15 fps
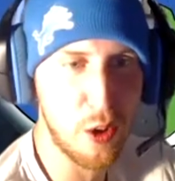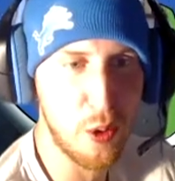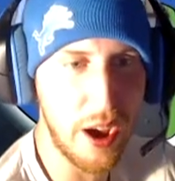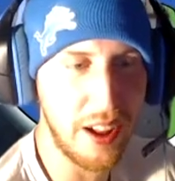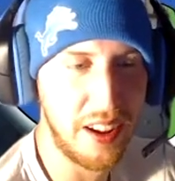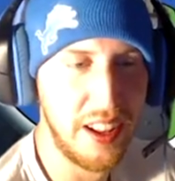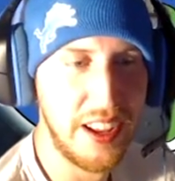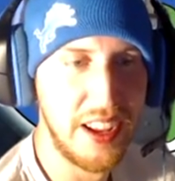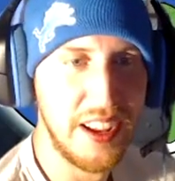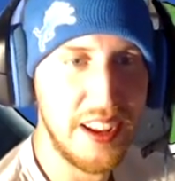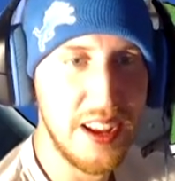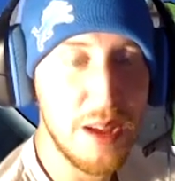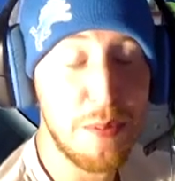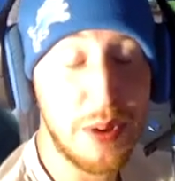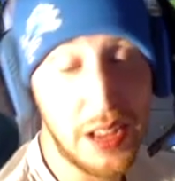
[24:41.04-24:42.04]
well.
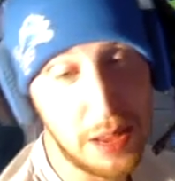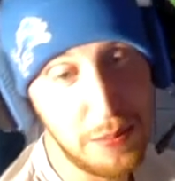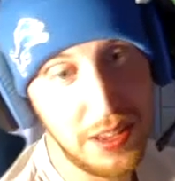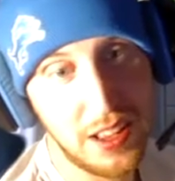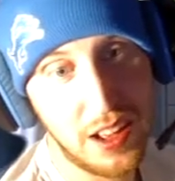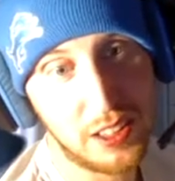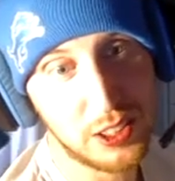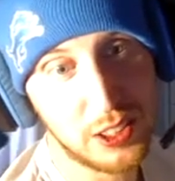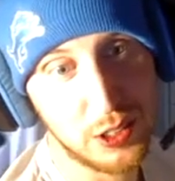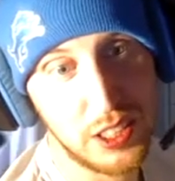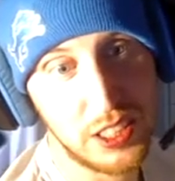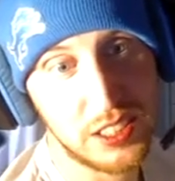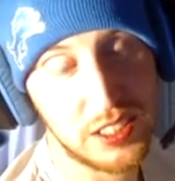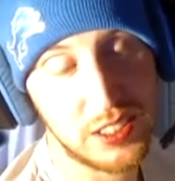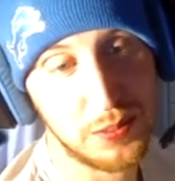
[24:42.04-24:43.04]
But I mean, also
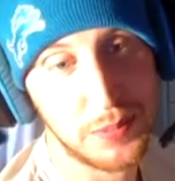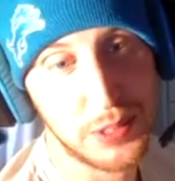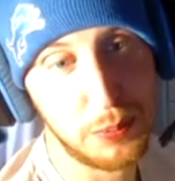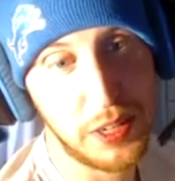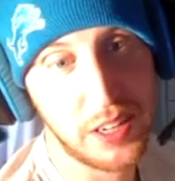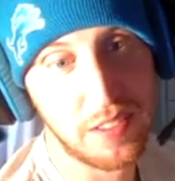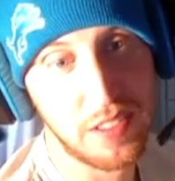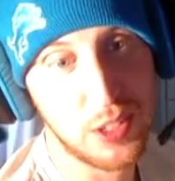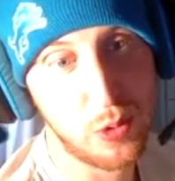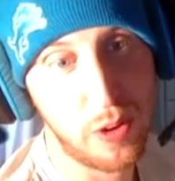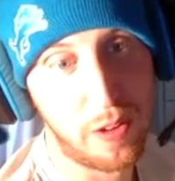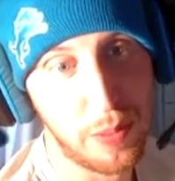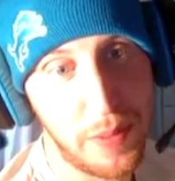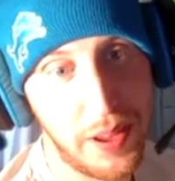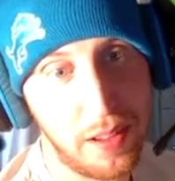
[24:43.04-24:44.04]
speaking of the
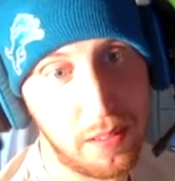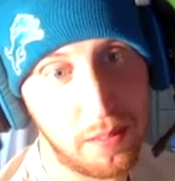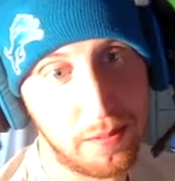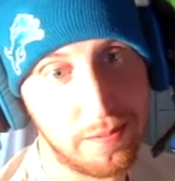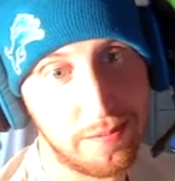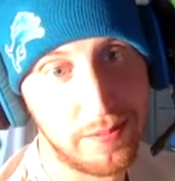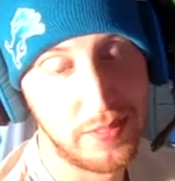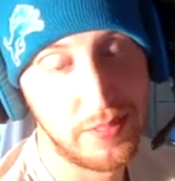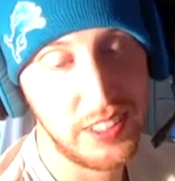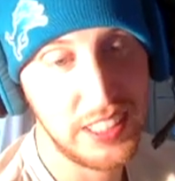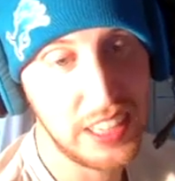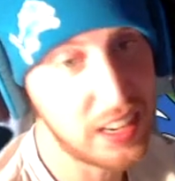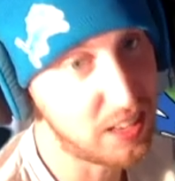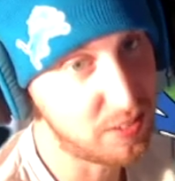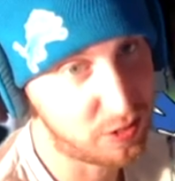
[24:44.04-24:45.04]
12th man, you got
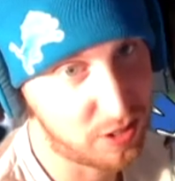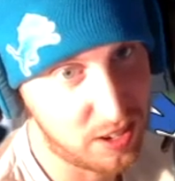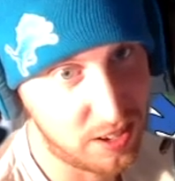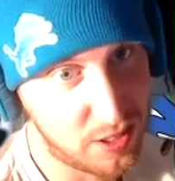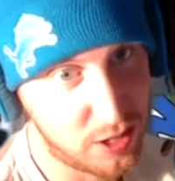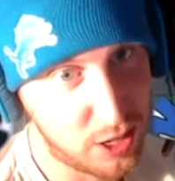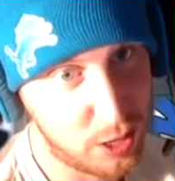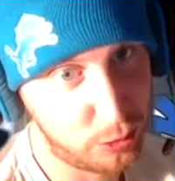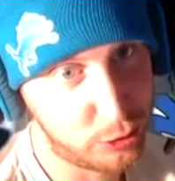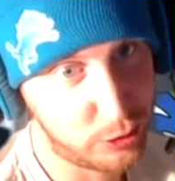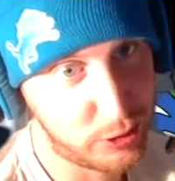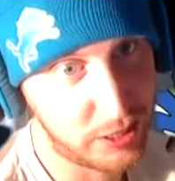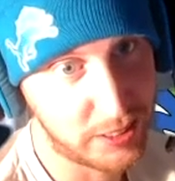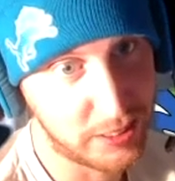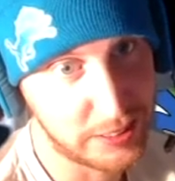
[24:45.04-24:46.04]
to give credit to the coach
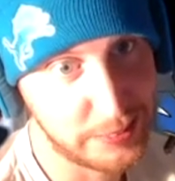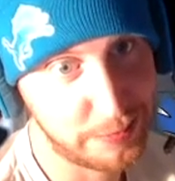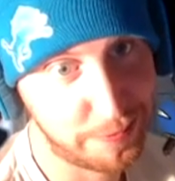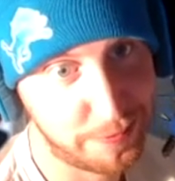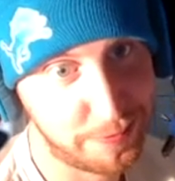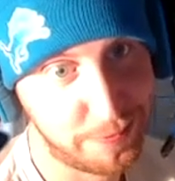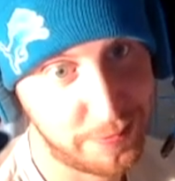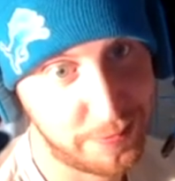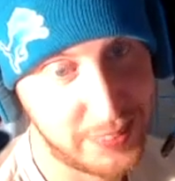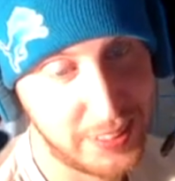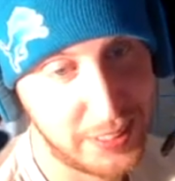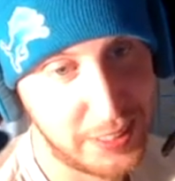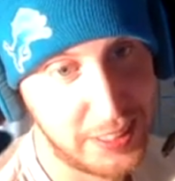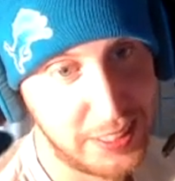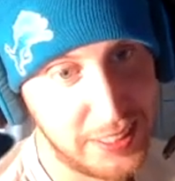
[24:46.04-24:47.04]
there, huh?
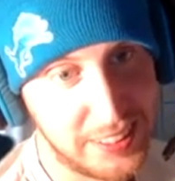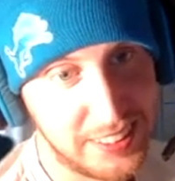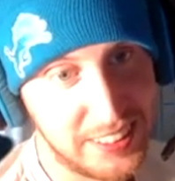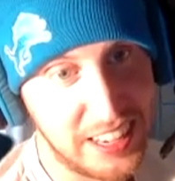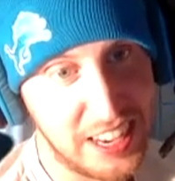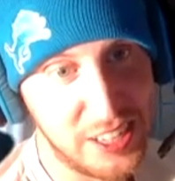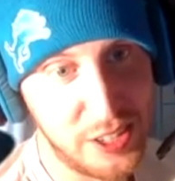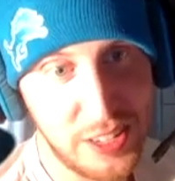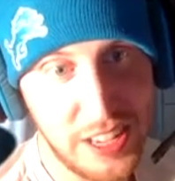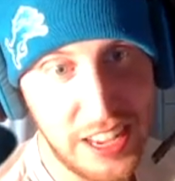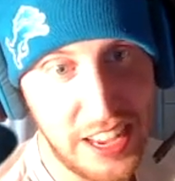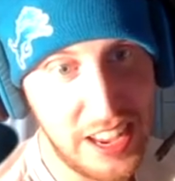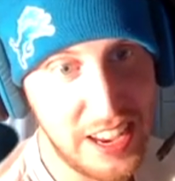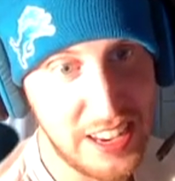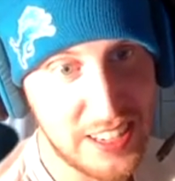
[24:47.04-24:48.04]
I know you
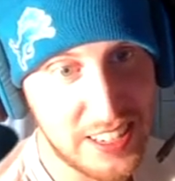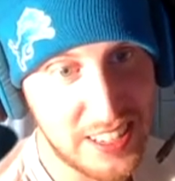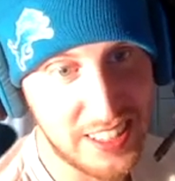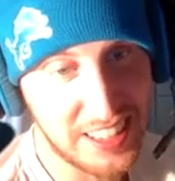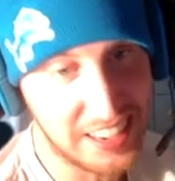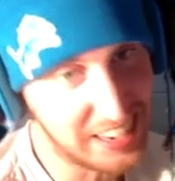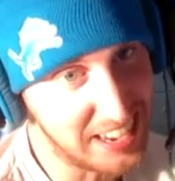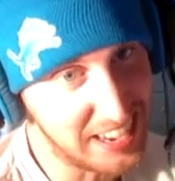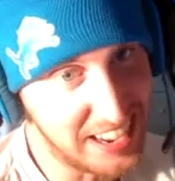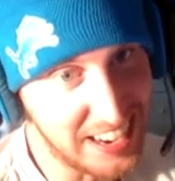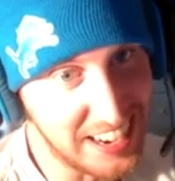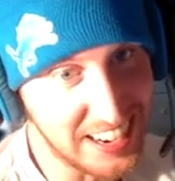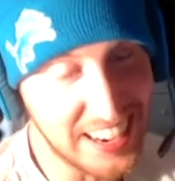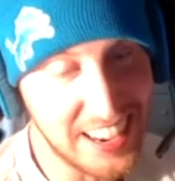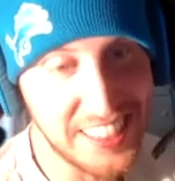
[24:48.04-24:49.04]
hate the guy,
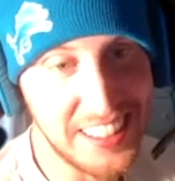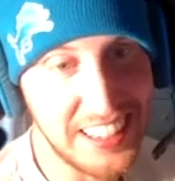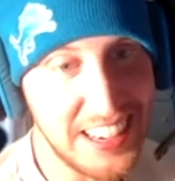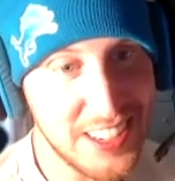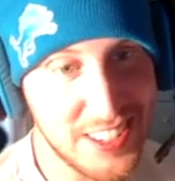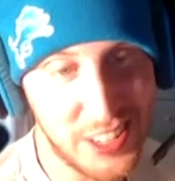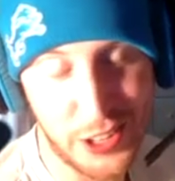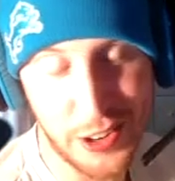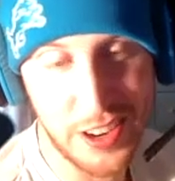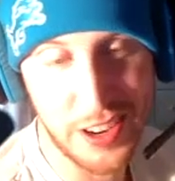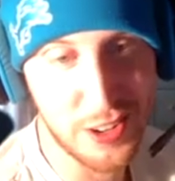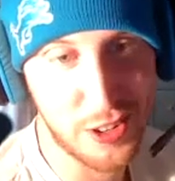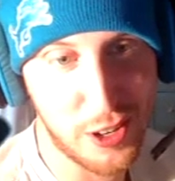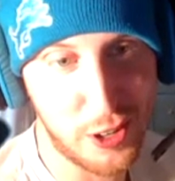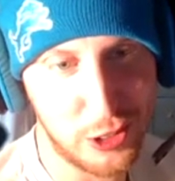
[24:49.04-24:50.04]
and I think he's the
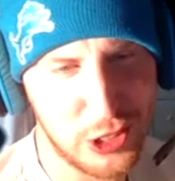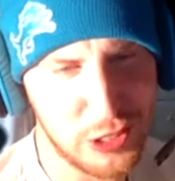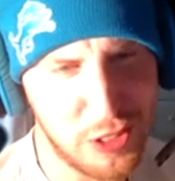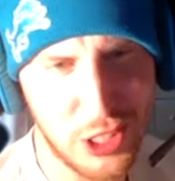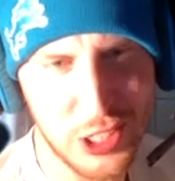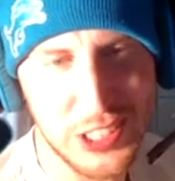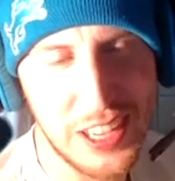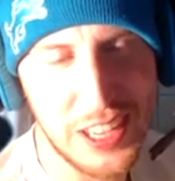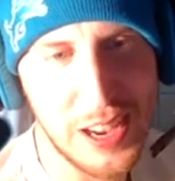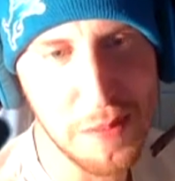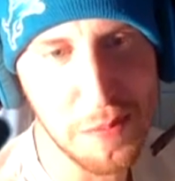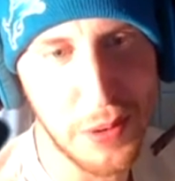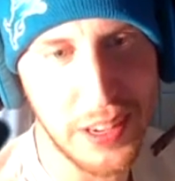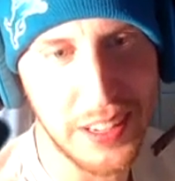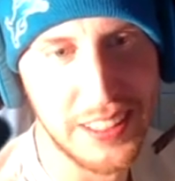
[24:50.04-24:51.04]
greatest coach of all time,
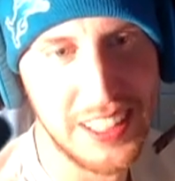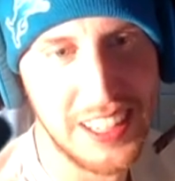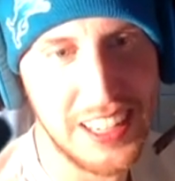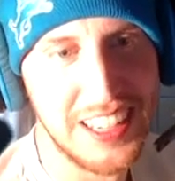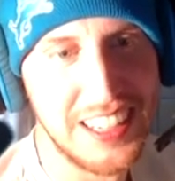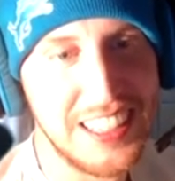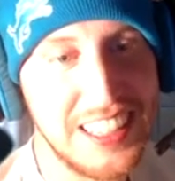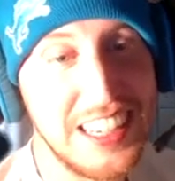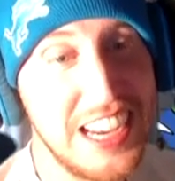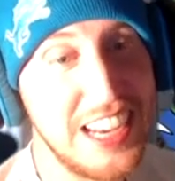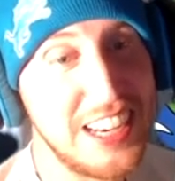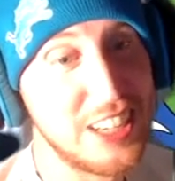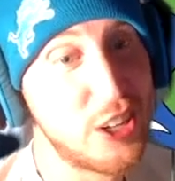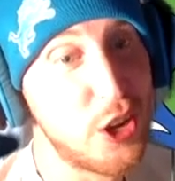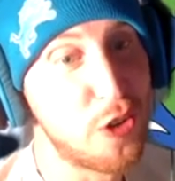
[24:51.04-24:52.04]
but he
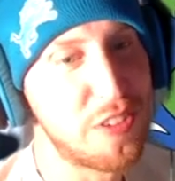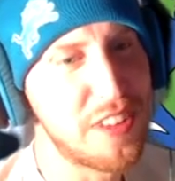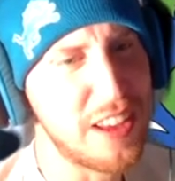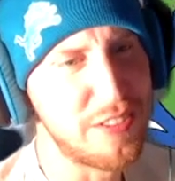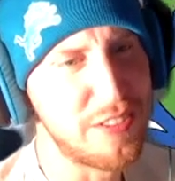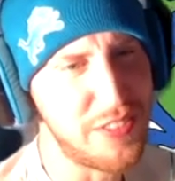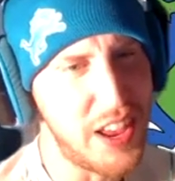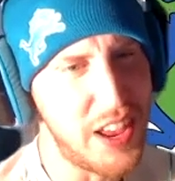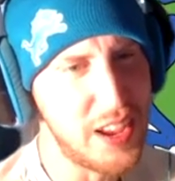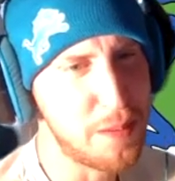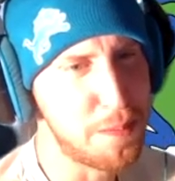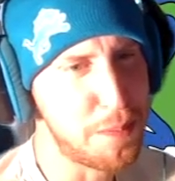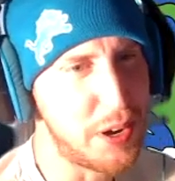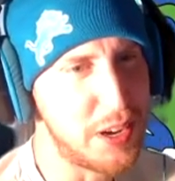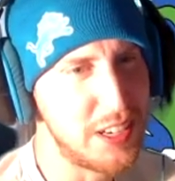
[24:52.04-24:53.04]
did go for that fake
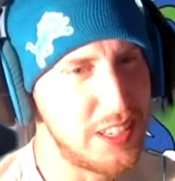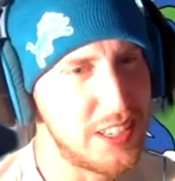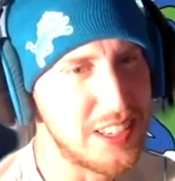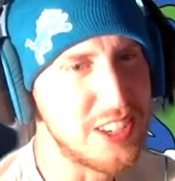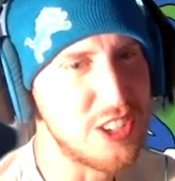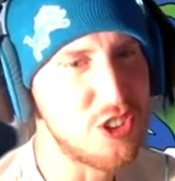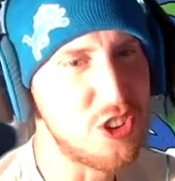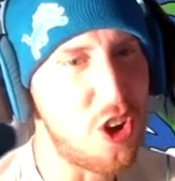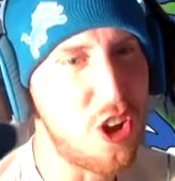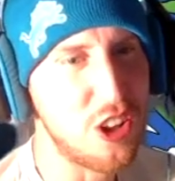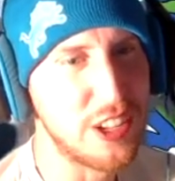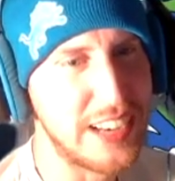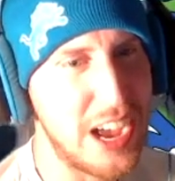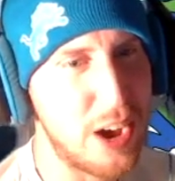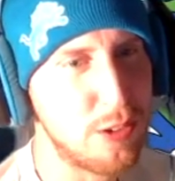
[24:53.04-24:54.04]
punt to stall
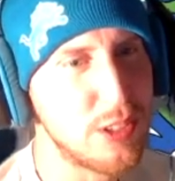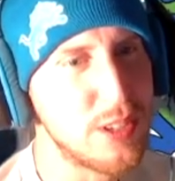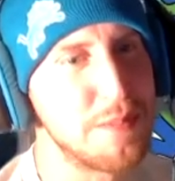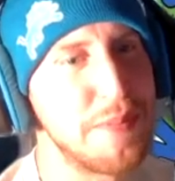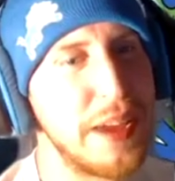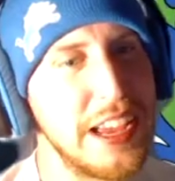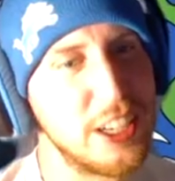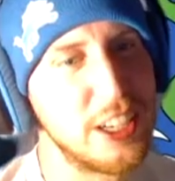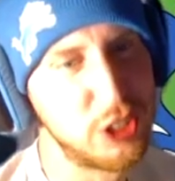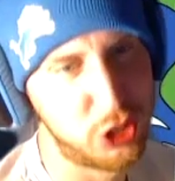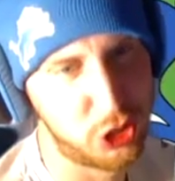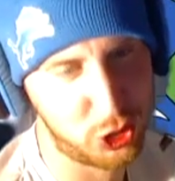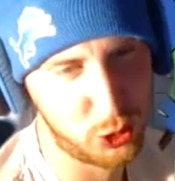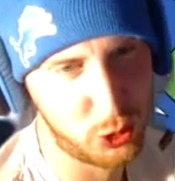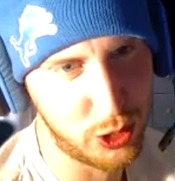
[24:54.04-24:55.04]
it out to make
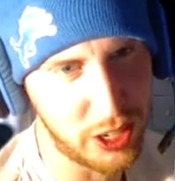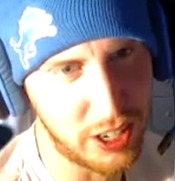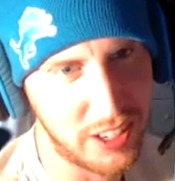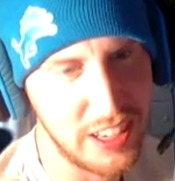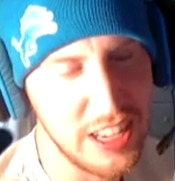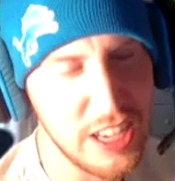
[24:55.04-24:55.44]
sure you